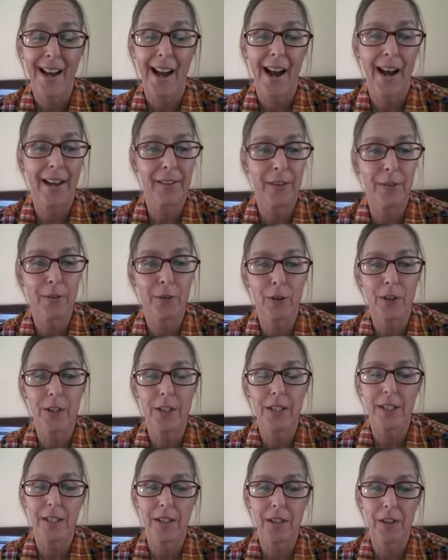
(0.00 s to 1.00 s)
I look forward
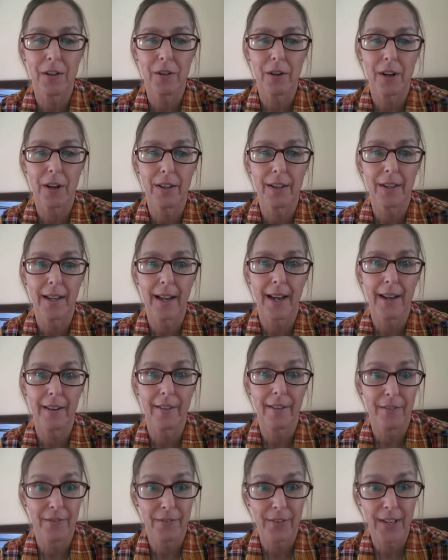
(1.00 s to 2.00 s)
to seeing you all
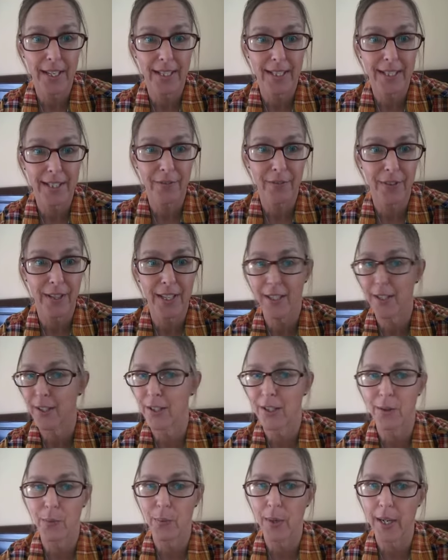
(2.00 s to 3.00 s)
again face to face
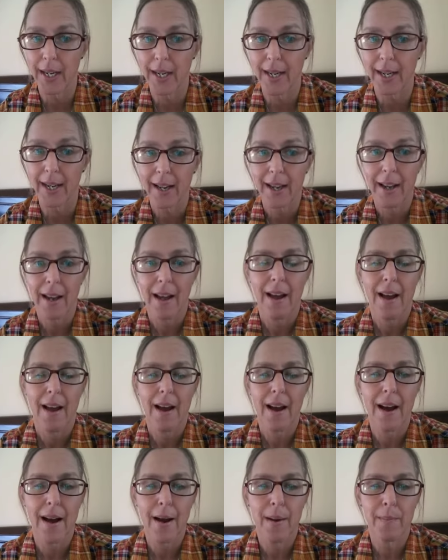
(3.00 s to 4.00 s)
in a week,
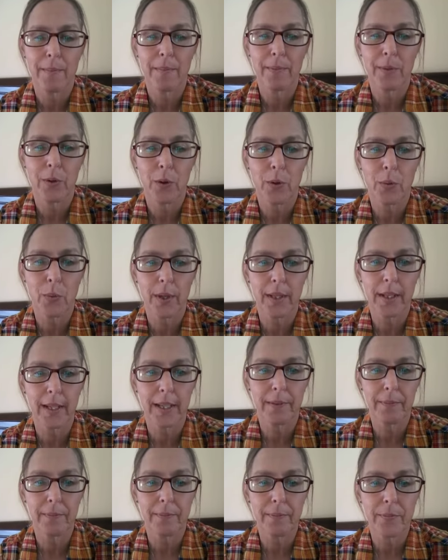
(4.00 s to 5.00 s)
Lord
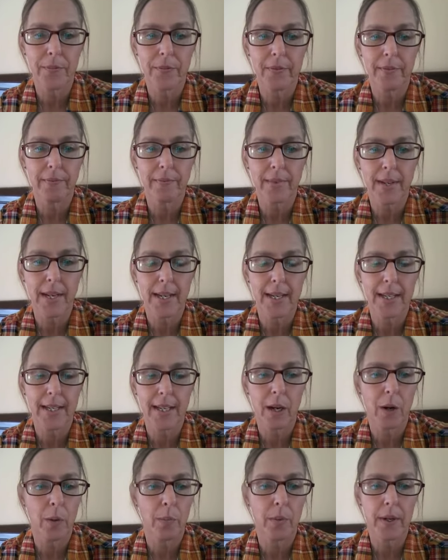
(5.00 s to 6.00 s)
willing. And
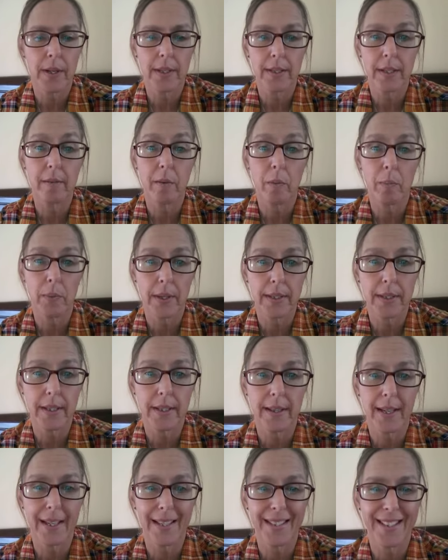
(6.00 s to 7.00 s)
I hope you guys have a blessed
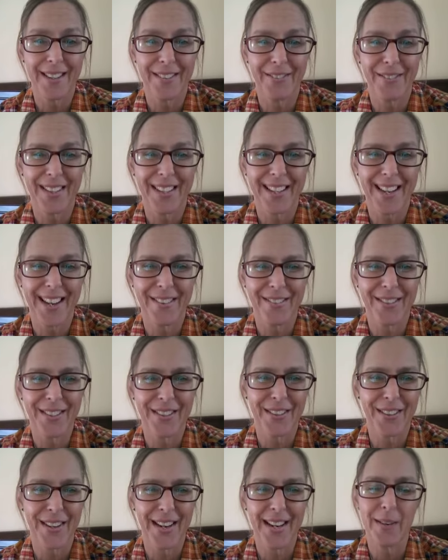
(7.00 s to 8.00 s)
Thanksgiving. Have a
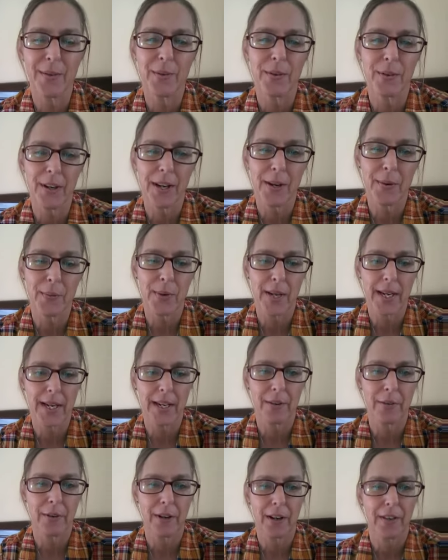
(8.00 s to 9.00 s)
great, great
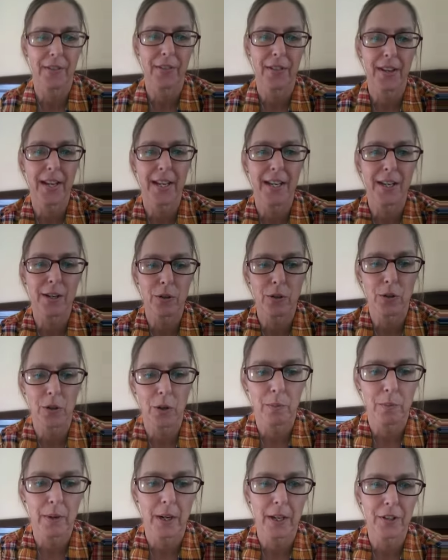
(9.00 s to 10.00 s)
week, you all. Thank you
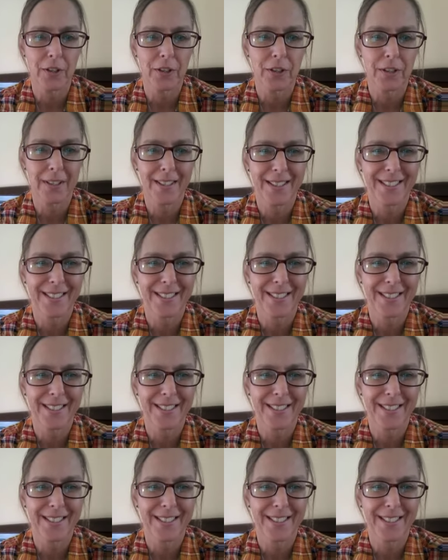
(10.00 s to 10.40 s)
so much.